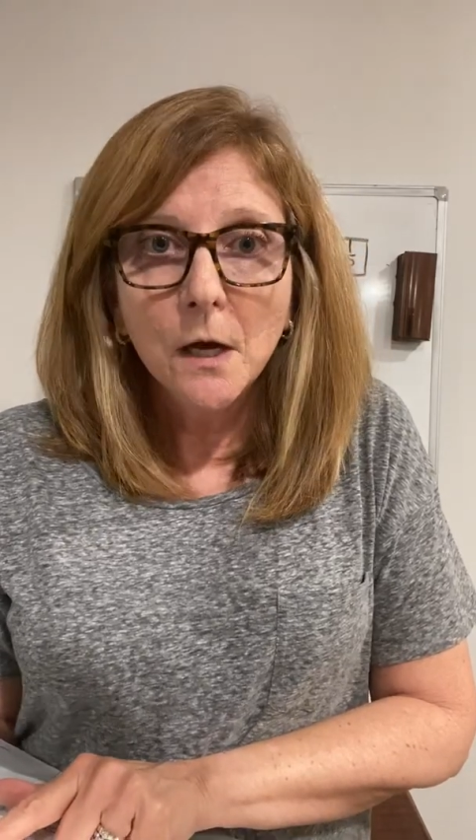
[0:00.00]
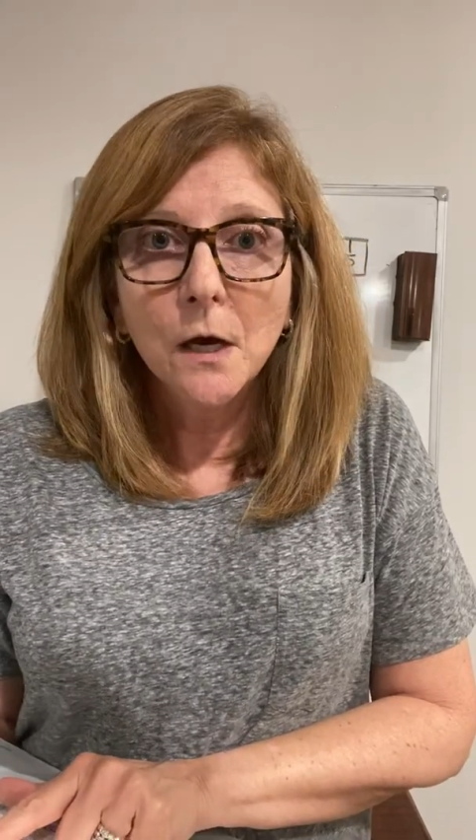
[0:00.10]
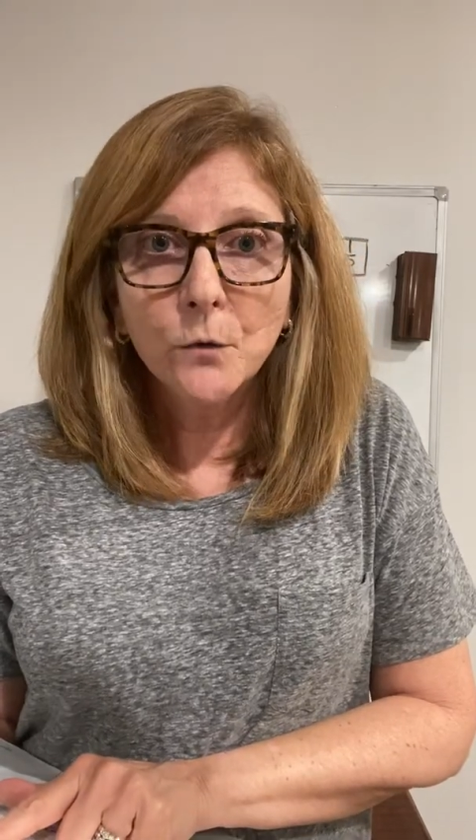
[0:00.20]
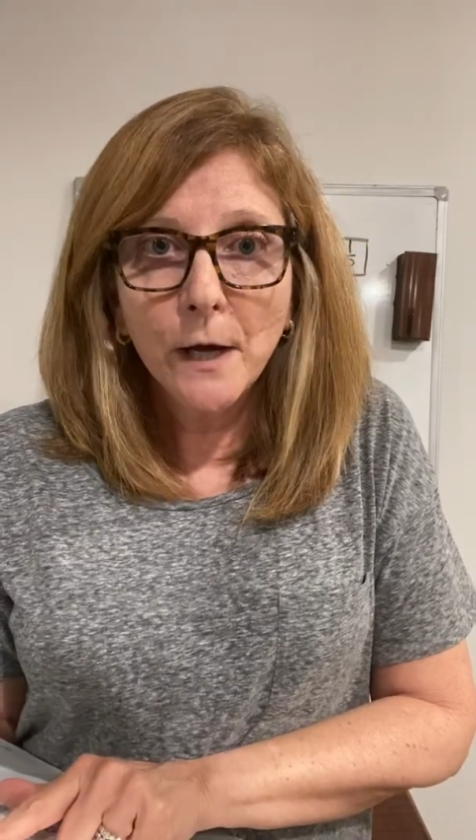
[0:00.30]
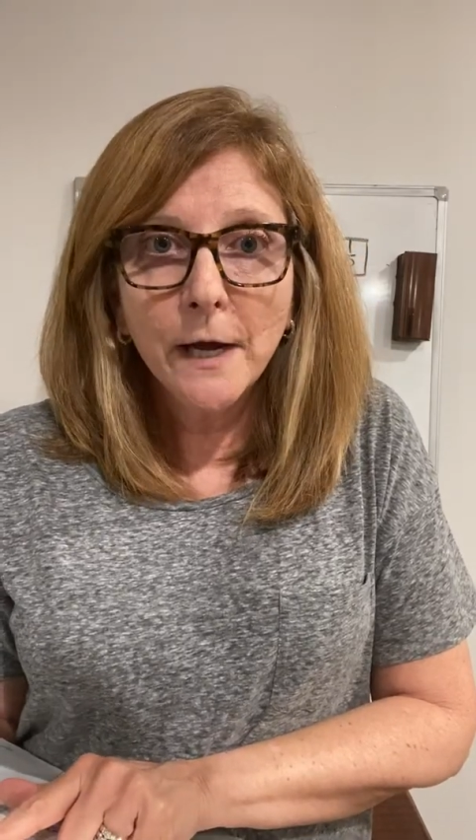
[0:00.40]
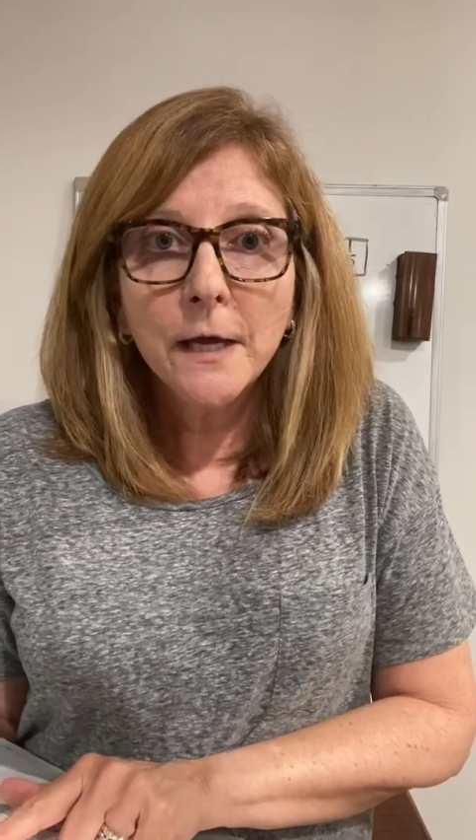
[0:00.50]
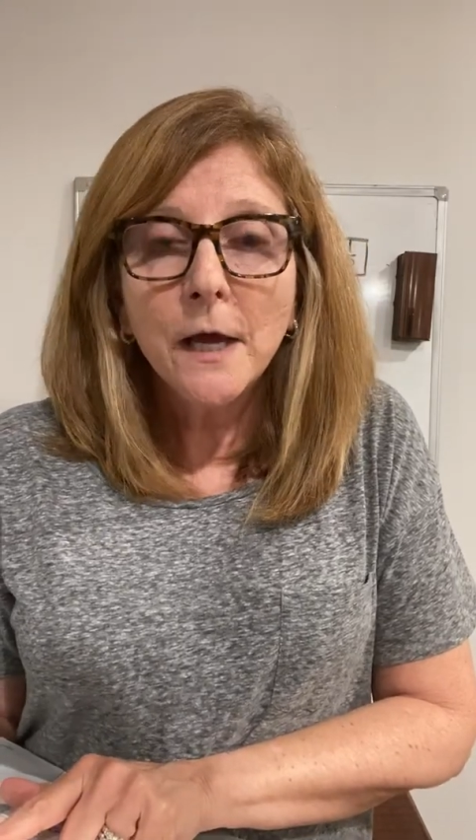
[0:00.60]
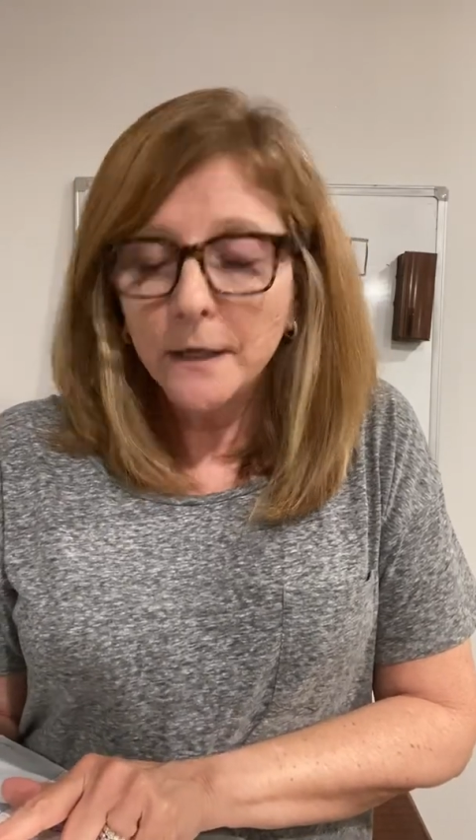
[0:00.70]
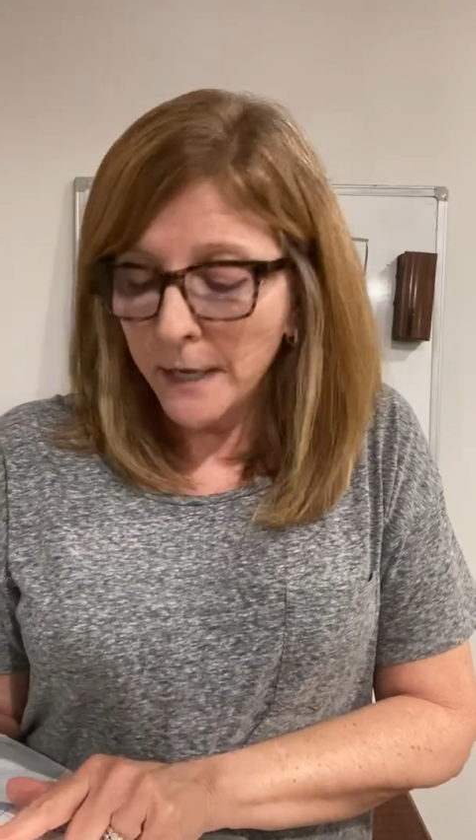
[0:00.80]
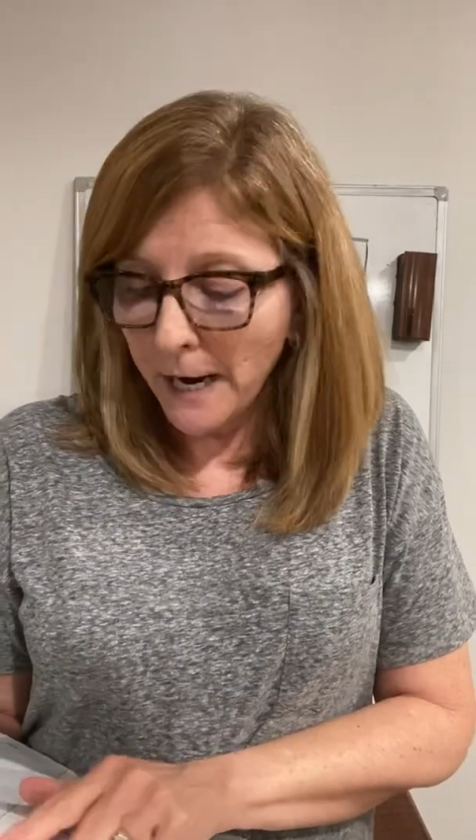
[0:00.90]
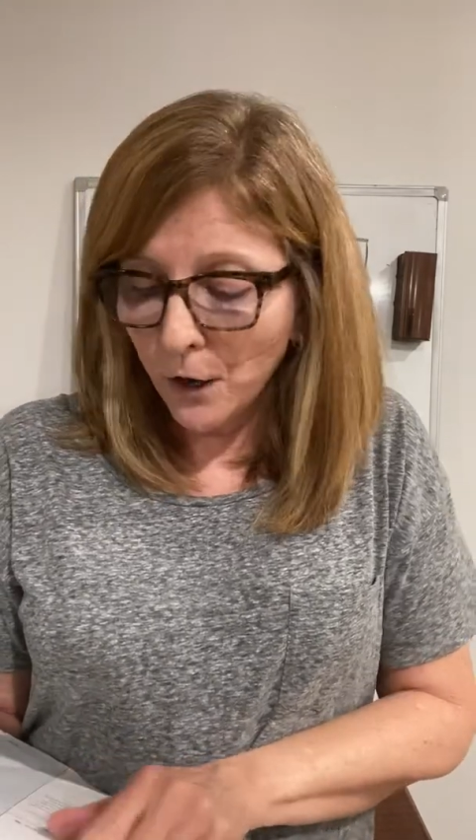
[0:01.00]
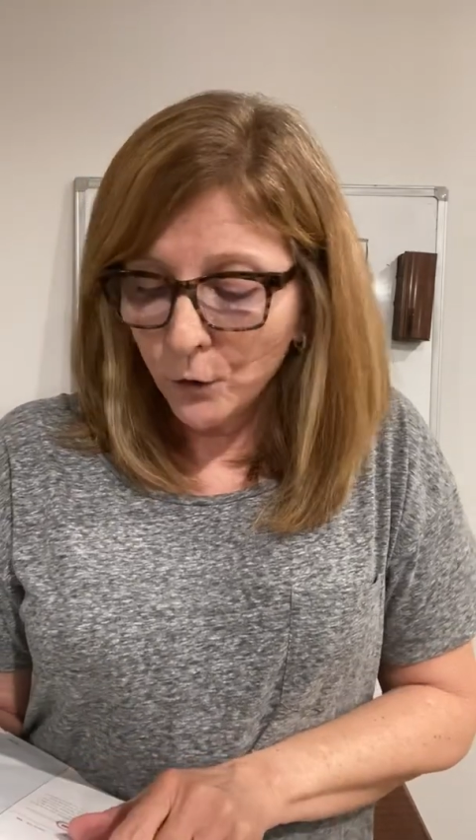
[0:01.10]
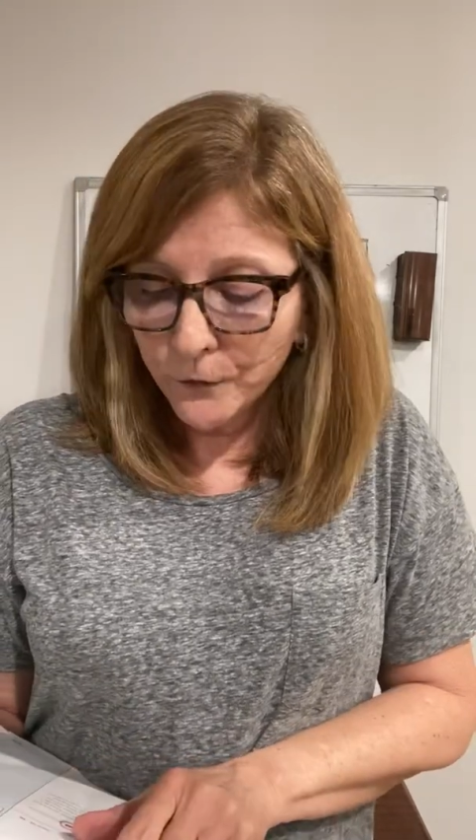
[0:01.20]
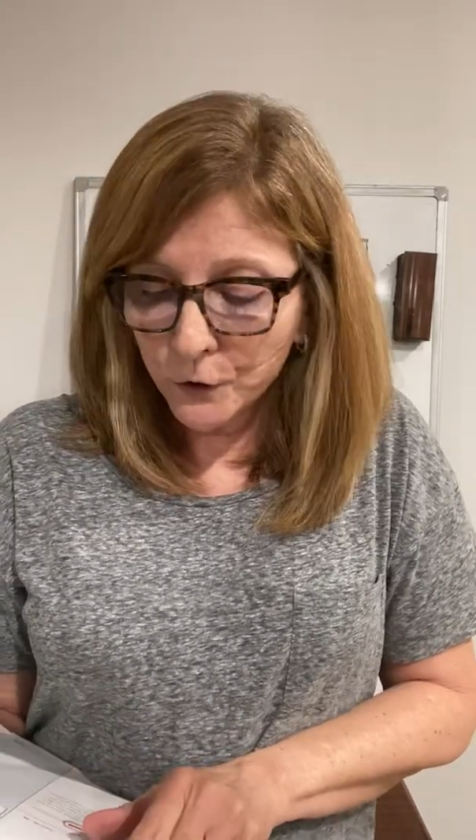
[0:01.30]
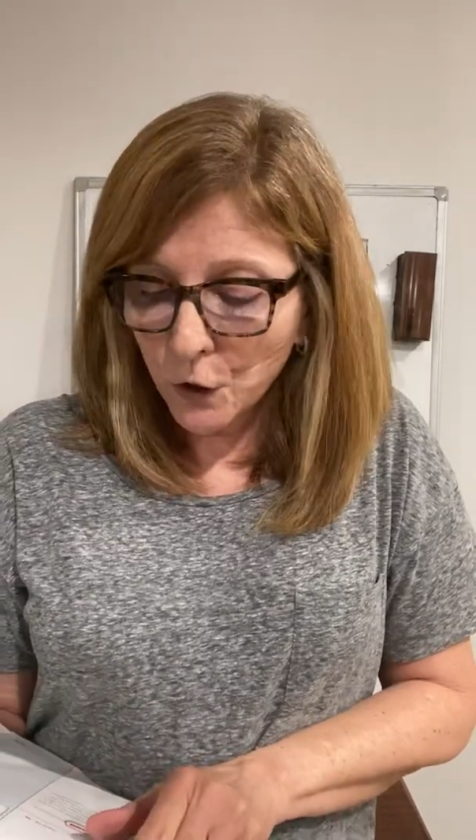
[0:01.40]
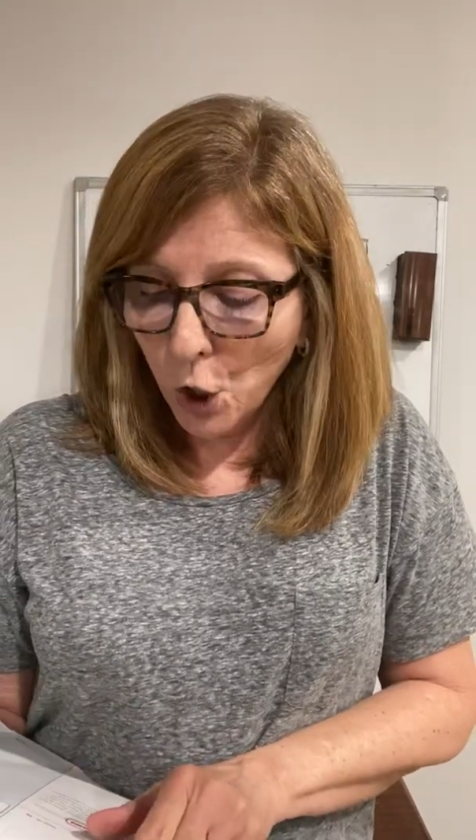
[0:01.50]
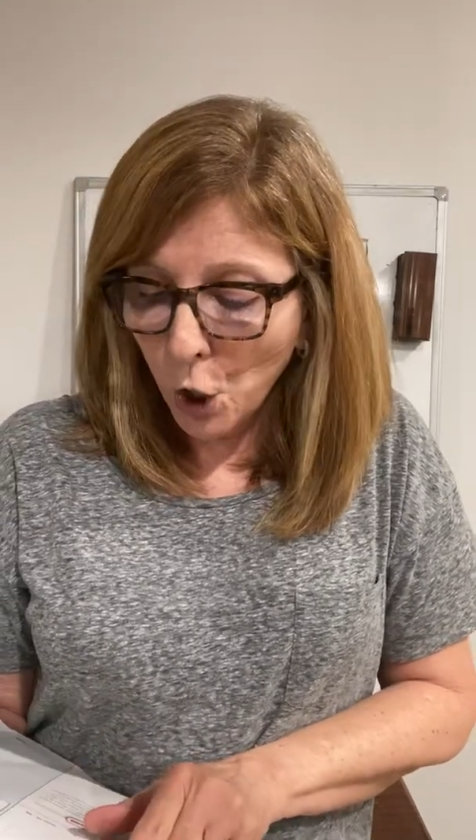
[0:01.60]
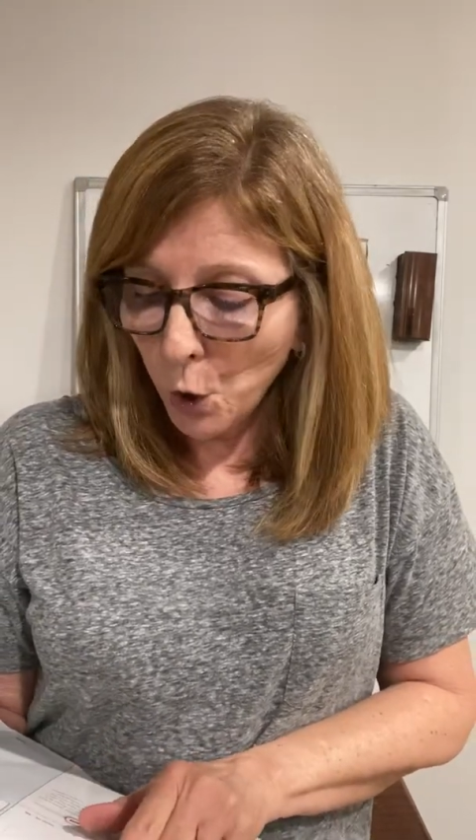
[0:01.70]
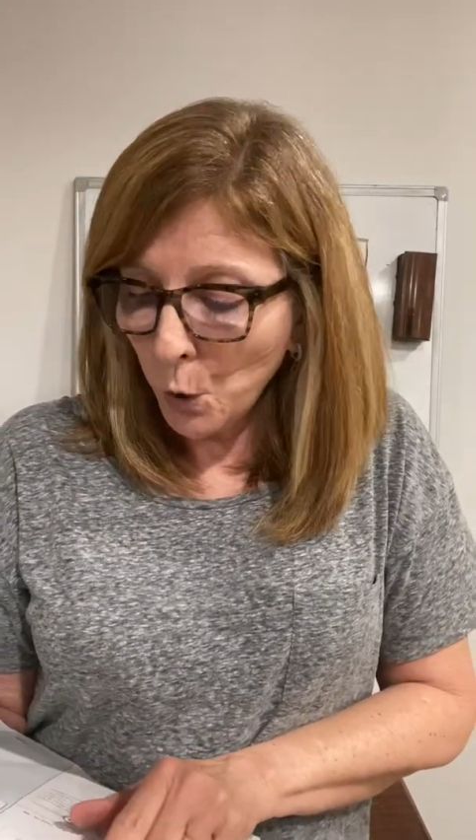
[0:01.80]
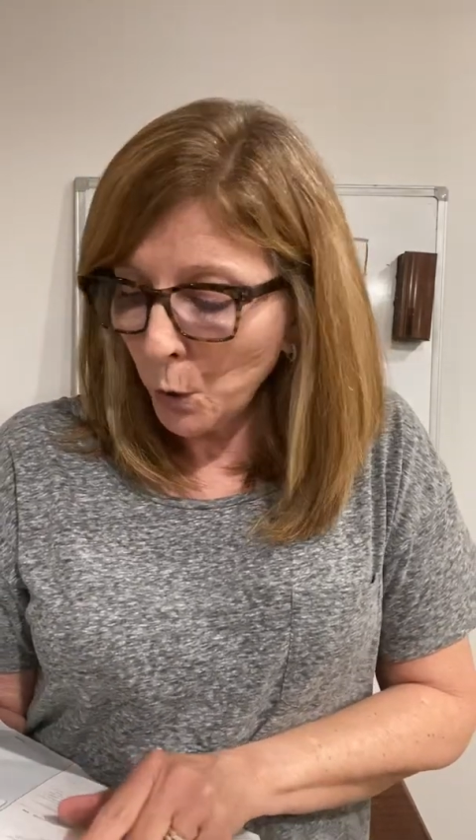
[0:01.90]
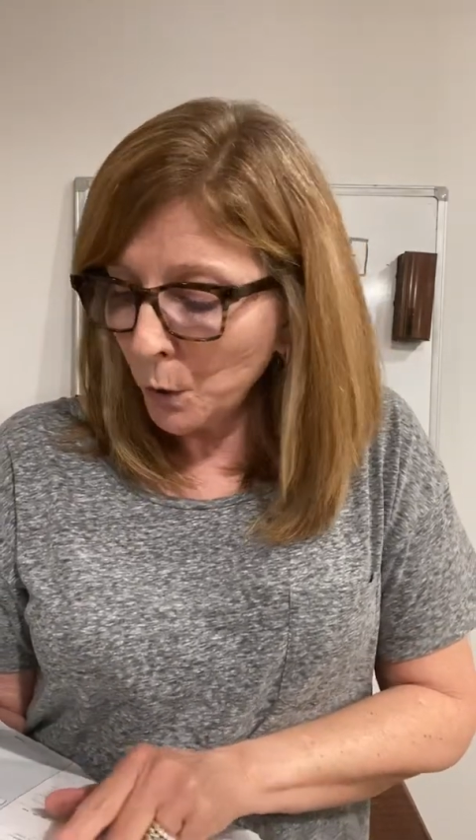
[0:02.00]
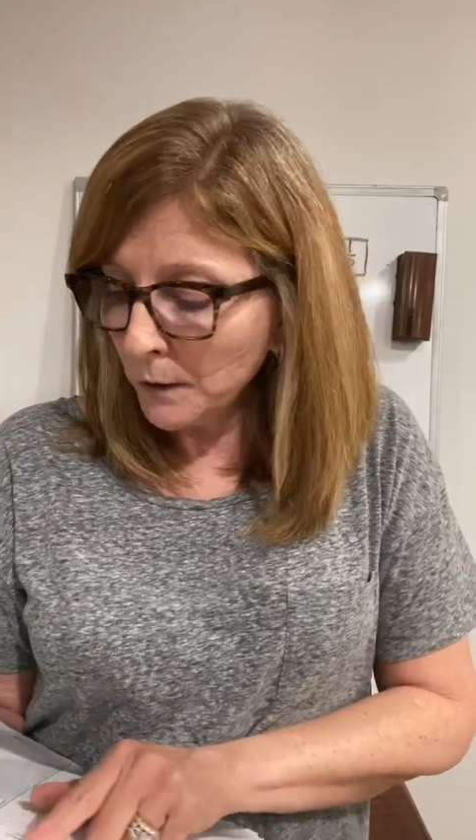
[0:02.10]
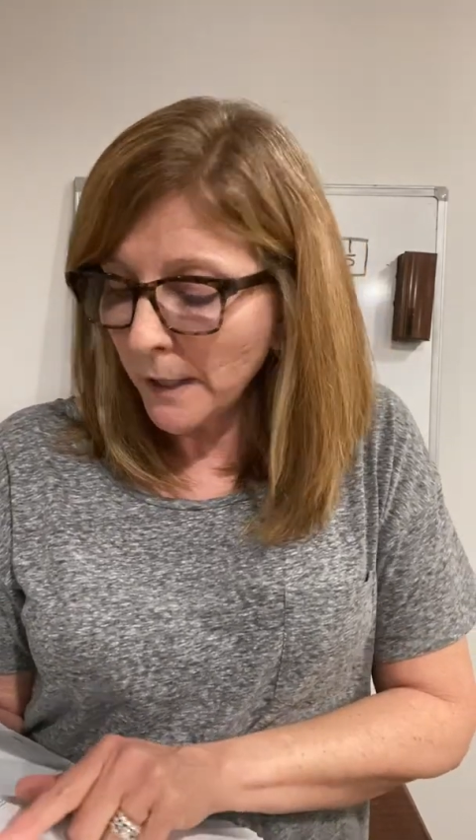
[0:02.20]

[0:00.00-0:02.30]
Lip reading: Okay, now there's a whole